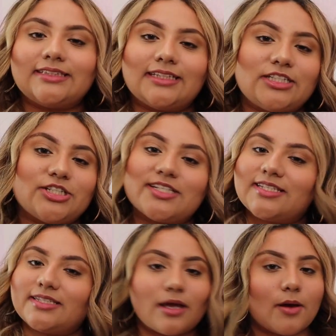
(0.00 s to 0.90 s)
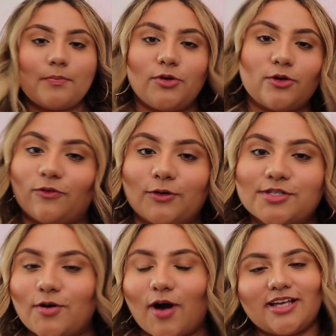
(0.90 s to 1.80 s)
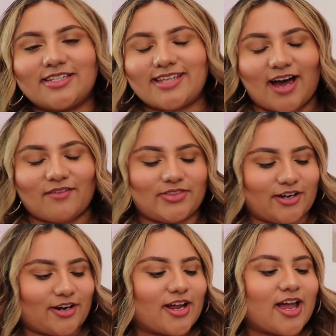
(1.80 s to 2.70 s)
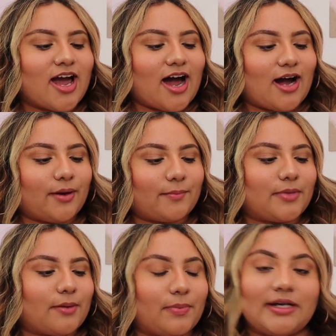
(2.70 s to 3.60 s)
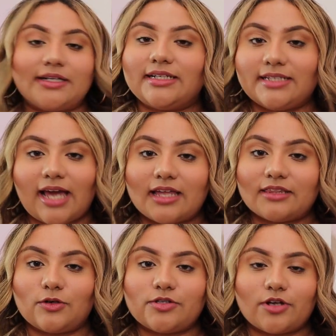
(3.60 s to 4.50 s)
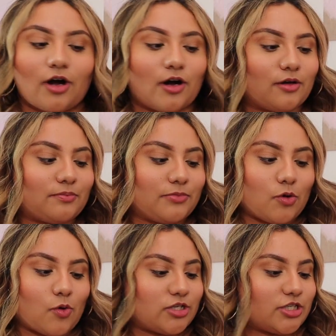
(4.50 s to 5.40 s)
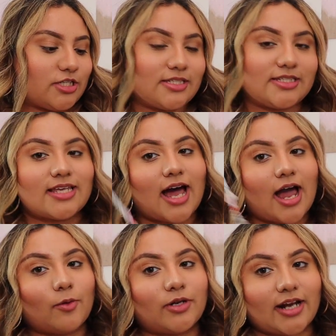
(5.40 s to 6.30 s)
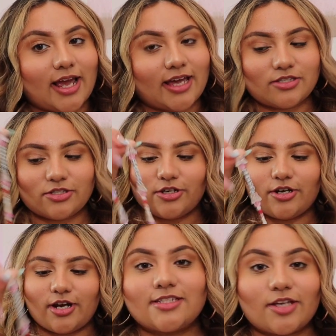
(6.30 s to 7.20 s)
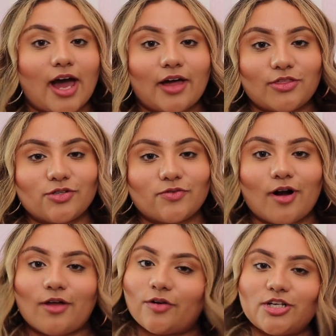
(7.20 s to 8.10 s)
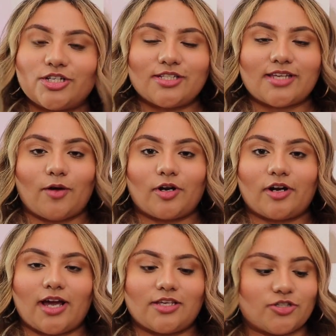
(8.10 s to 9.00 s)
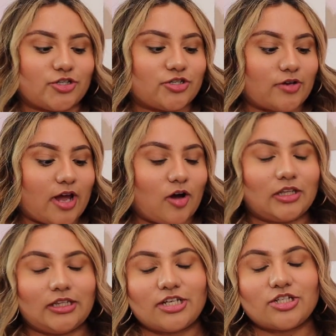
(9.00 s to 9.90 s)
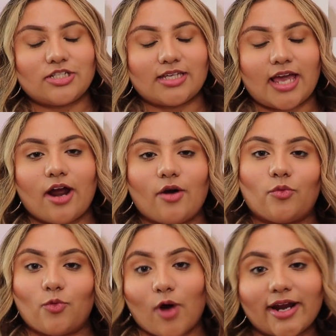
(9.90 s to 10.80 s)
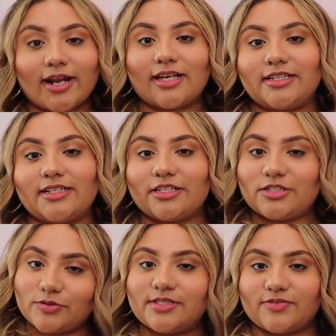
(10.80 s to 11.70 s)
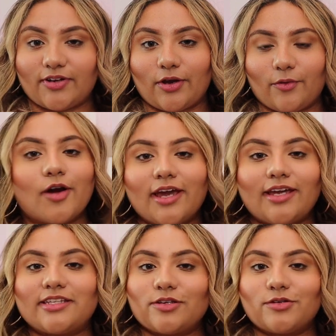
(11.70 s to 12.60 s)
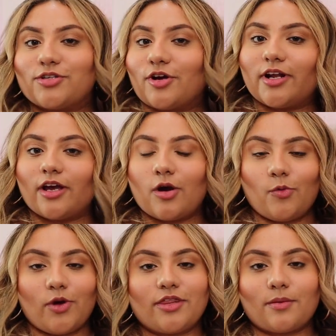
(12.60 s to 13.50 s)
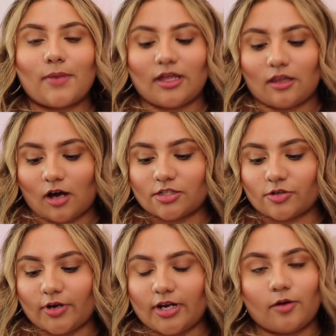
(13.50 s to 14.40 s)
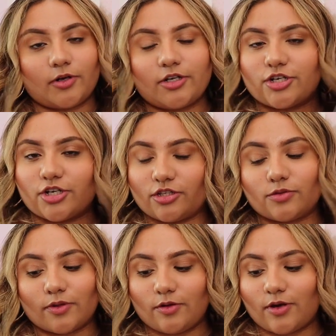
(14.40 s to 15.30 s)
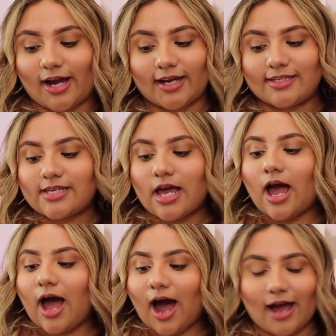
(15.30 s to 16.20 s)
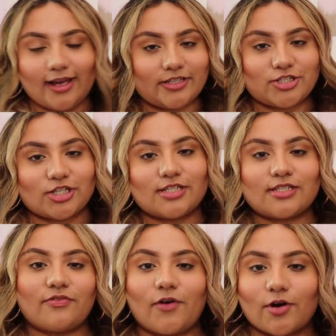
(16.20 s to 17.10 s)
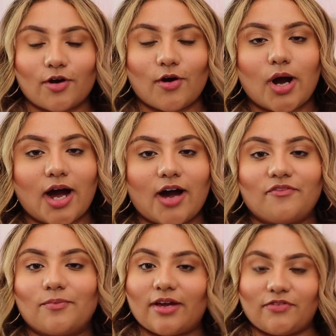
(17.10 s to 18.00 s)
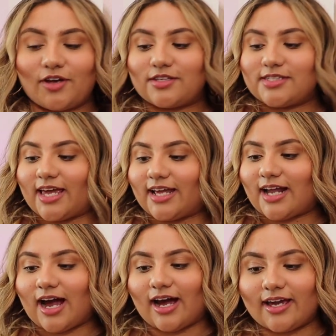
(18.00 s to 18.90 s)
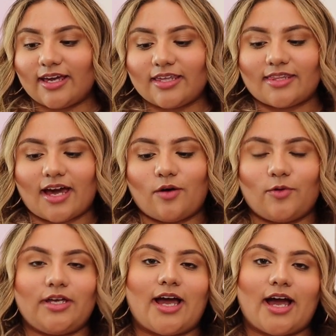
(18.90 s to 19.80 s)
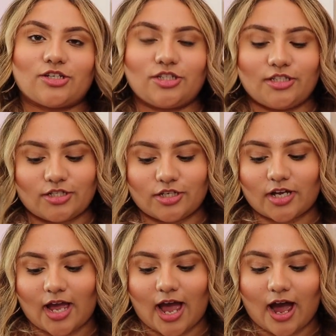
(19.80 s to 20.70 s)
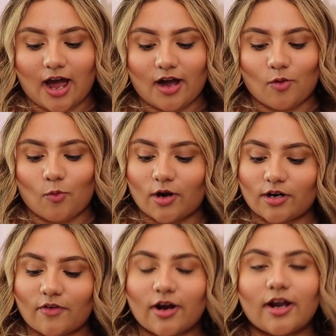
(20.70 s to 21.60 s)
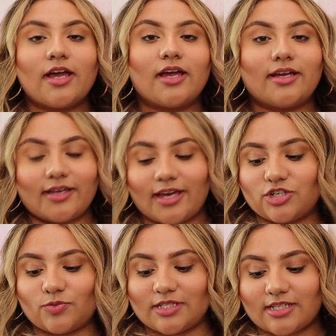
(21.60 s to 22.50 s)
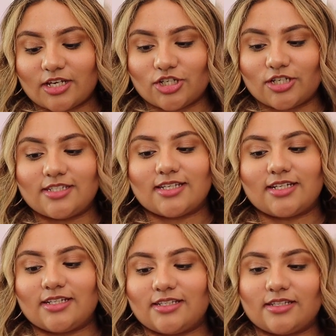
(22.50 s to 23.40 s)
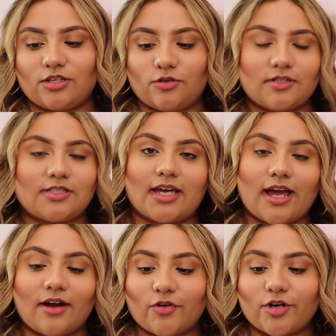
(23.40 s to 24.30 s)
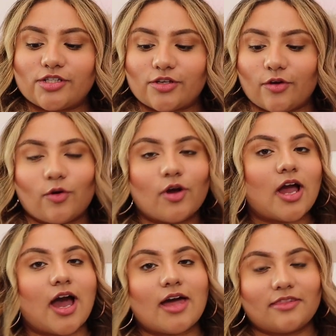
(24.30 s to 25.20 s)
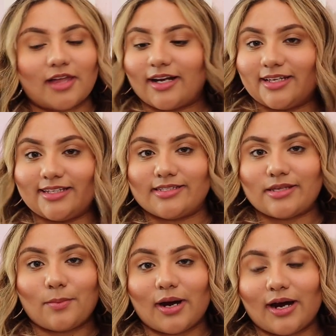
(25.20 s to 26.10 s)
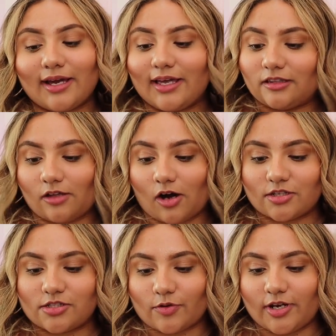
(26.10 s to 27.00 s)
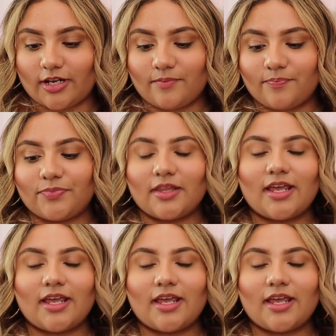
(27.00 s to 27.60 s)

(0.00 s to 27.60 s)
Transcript: it's just beautiful, so I just have it there. But yeah, those are all the questions I wanted to answer. So yeah, those were all the questions I wanted to answer. So now let's just get right into this video. Okay, so starting with my lock screen, I wanted to share this with you guys. It is just a photo of my fiance and I that we actually took at one of our engagement sessions. It is the cutest thing ever. So that is my lock screen.